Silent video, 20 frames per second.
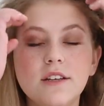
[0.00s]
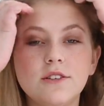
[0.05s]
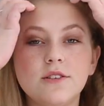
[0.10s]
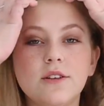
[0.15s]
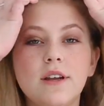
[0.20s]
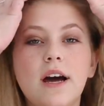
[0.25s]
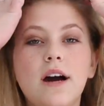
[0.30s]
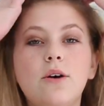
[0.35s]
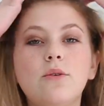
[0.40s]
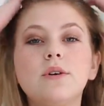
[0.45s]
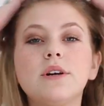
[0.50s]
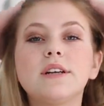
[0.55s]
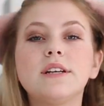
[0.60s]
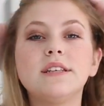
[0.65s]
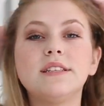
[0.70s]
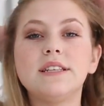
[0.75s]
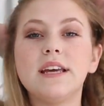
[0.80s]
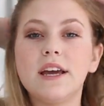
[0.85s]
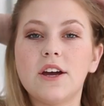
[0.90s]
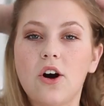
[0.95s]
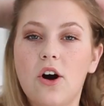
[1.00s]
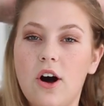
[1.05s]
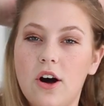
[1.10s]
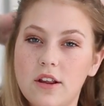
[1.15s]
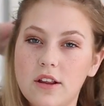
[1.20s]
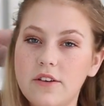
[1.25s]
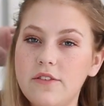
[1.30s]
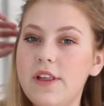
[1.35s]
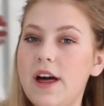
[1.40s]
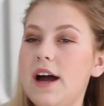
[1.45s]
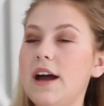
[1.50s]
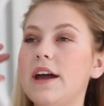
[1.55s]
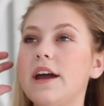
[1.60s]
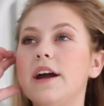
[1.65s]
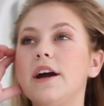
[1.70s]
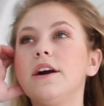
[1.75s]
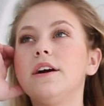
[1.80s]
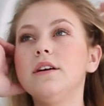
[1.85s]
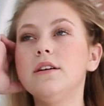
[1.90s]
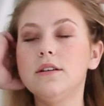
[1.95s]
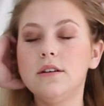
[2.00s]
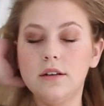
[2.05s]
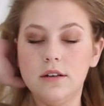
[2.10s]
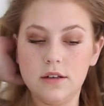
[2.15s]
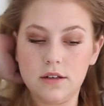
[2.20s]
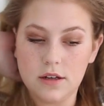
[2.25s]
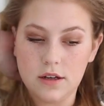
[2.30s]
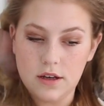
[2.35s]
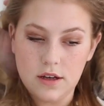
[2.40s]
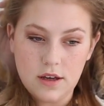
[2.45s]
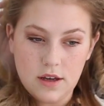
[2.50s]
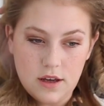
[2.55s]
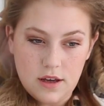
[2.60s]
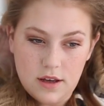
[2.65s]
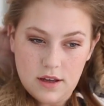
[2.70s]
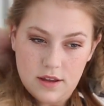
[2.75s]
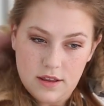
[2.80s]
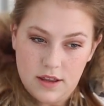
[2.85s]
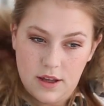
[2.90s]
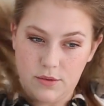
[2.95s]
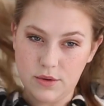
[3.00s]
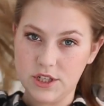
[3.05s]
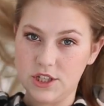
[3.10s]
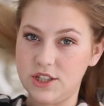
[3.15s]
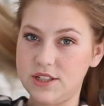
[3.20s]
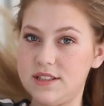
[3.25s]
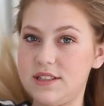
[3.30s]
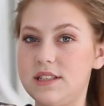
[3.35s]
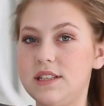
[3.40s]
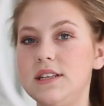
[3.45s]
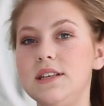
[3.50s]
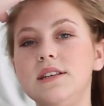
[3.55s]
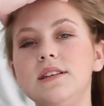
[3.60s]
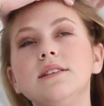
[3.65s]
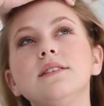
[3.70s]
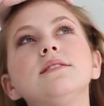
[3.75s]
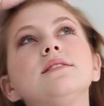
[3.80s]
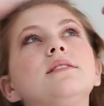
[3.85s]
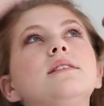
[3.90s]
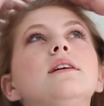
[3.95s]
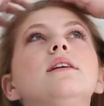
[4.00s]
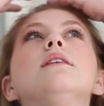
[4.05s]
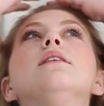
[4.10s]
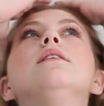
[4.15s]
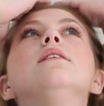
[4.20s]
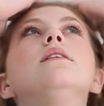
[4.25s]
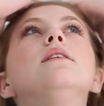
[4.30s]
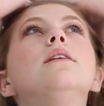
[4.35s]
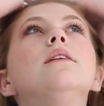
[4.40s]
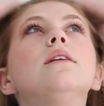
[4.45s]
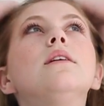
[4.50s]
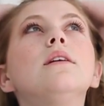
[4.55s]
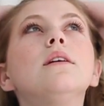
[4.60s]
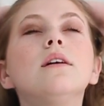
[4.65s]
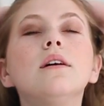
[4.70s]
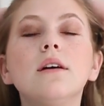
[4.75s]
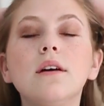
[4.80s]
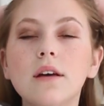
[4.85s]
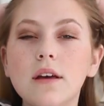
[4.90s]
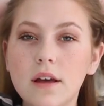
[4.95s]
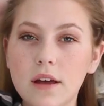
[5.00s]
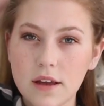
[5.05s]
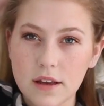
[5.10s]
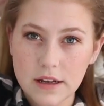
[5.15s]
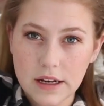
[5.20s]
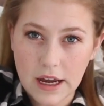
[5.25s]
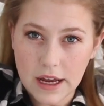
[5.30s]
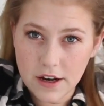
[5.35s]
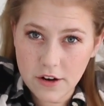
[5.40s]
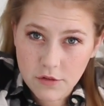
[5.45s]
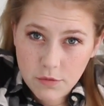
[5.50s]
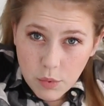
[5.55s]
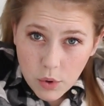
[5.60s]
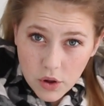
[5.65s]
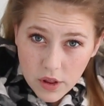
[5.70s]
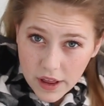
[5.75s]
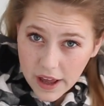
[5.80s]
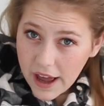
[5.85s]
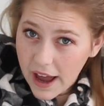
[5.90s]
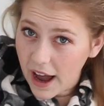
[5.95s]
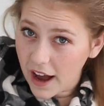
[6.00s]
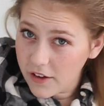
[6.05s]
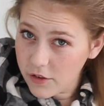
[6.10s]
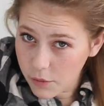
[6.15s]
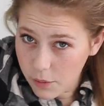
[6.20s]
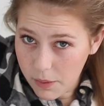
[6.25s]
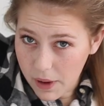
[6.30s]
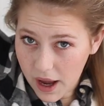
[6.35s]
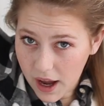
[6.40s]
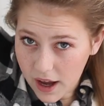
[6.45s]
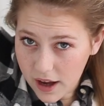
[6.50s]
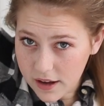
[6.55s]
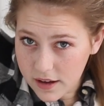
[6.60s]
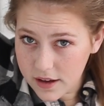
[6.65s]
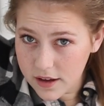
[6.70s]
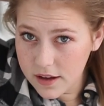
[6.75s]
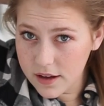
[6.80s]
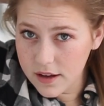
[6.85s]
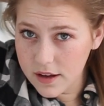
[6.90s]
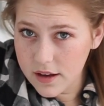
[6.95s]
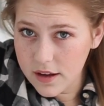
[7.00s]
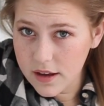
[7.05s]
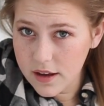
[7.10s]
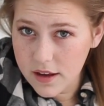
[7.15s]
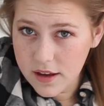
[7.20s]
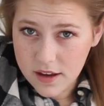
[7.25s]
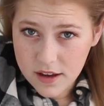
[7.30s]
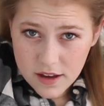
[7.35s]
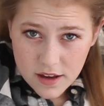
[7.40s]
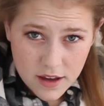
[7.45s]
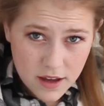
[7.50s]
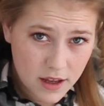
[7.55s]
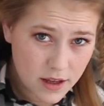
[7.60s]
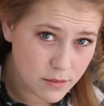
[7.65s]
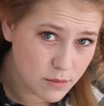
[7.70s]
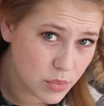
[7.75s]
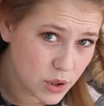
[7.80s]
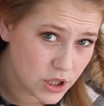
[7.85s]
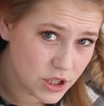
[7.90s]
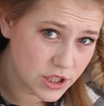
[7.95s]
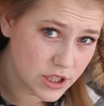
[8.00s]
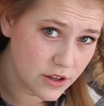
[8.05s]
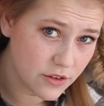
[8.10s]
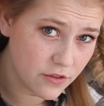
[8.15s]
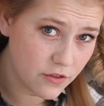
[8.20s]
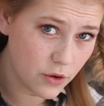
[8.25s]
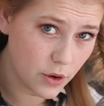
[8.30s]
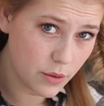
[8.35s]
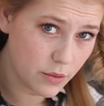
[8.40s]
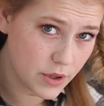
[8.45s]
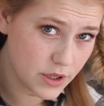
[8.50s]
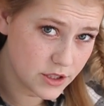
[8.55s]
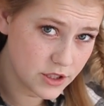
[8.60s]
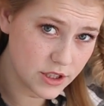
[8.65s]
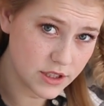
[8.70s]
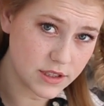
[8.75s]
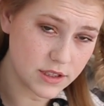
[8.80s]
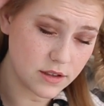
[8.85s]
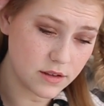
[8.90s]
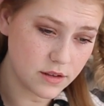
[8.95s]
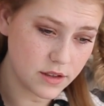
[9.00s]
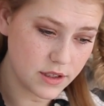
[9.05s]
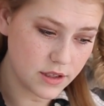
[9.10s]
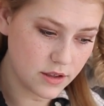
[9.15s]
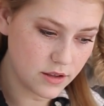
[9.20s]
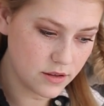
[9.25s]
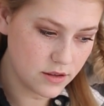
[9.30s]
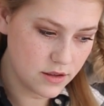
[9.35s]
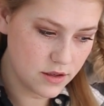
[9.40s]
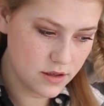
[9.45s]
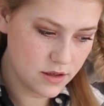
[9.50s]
So now we're going to take all of that hair that we just teased and kind of pull it half back and push it forward just a little,